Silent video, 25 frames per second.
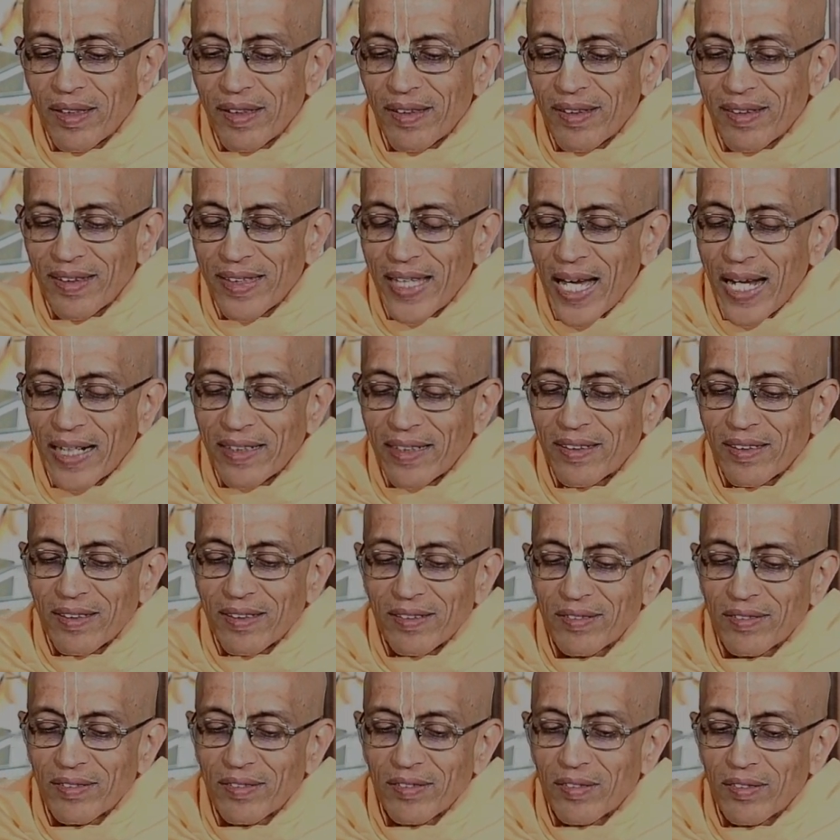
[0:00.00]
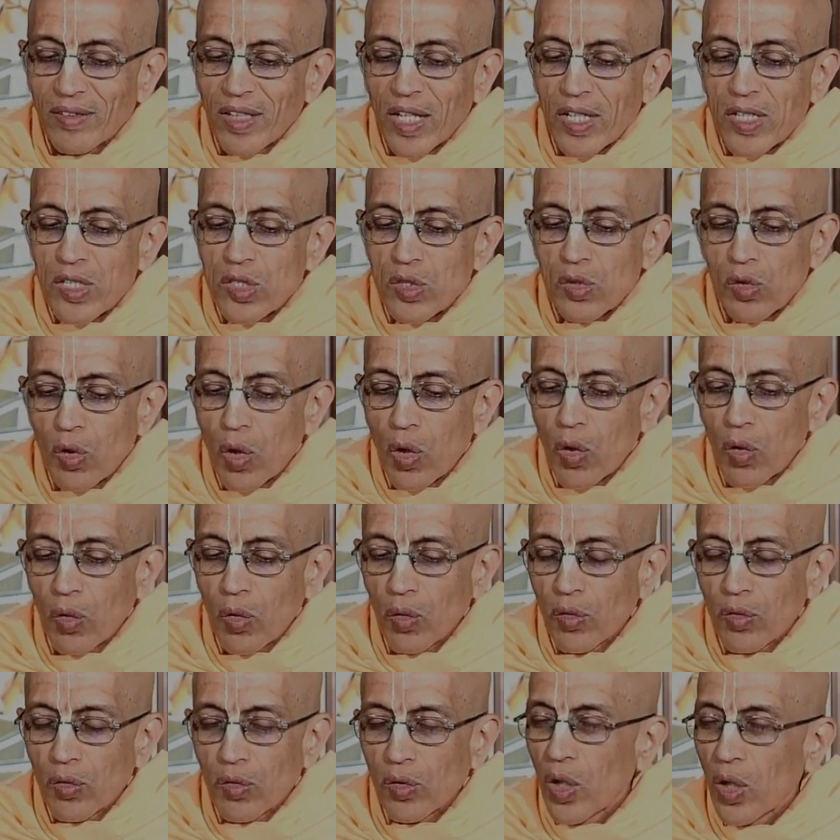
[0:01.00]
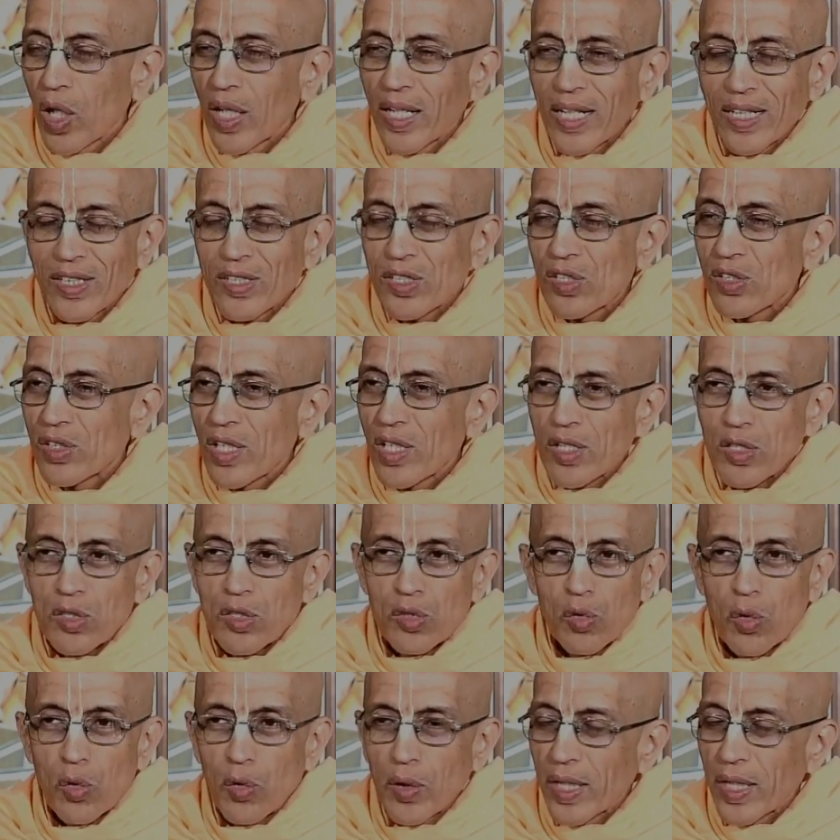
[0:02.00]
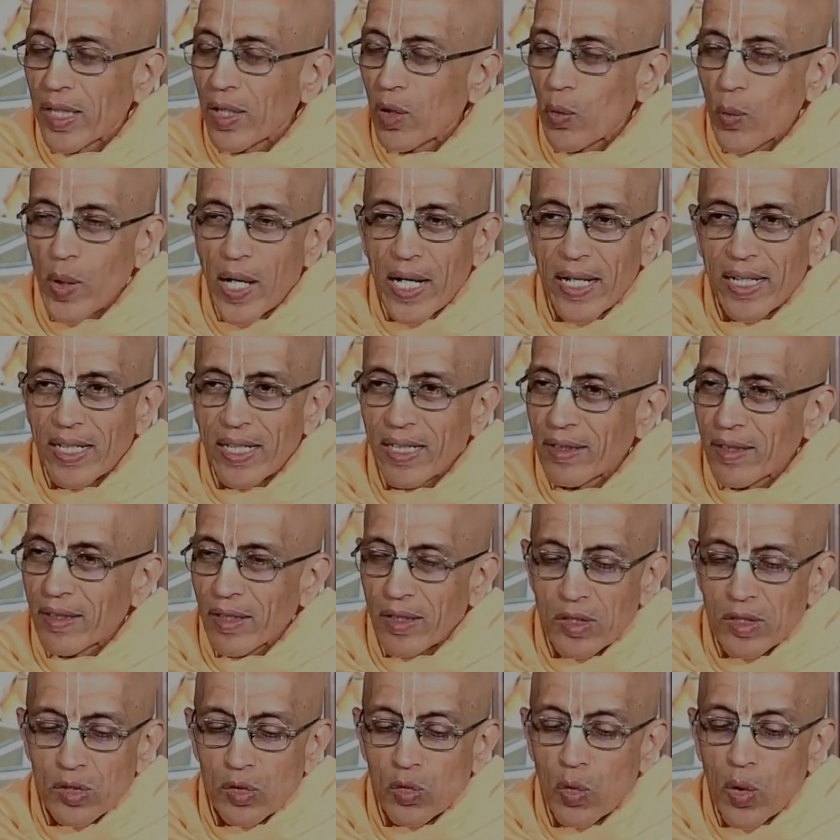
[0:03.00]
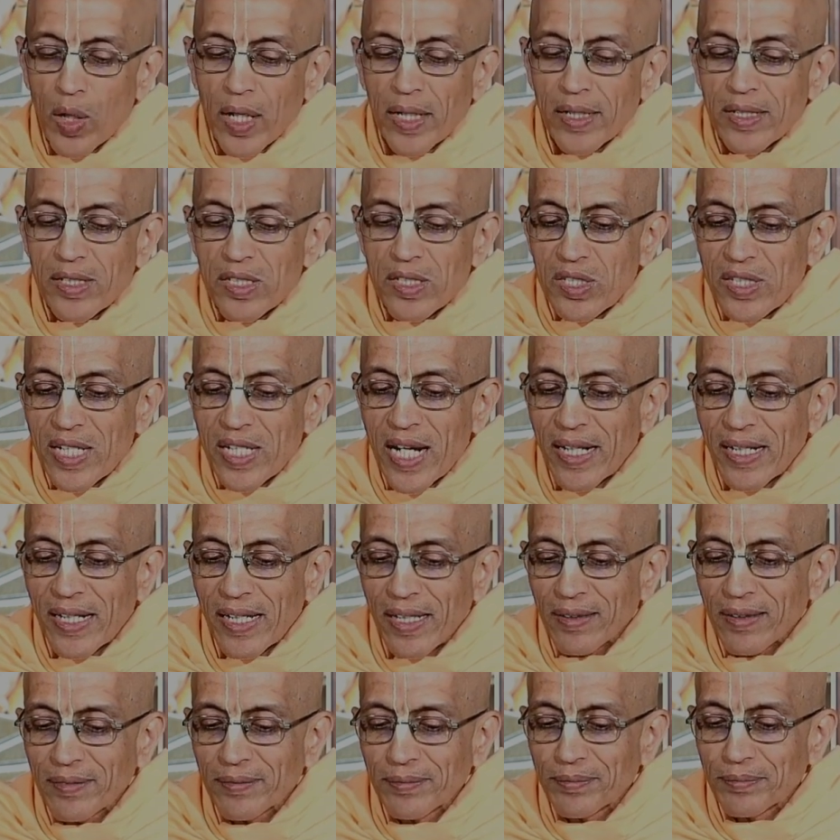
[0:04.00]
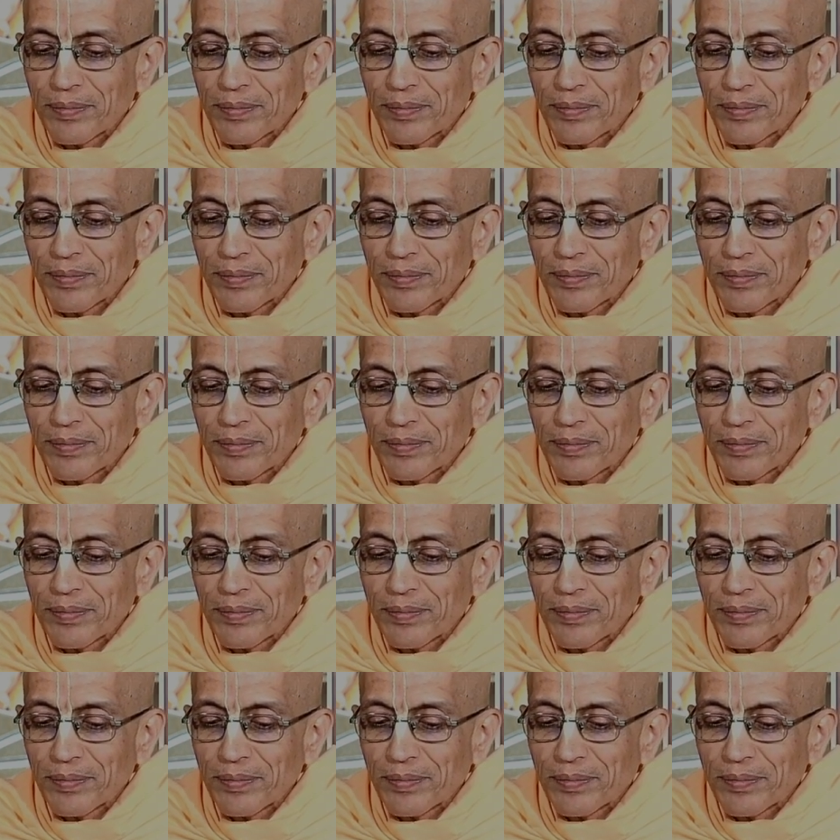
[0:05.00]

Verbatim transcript: That there is no knowledge, there is no inquiry, there is no understanding.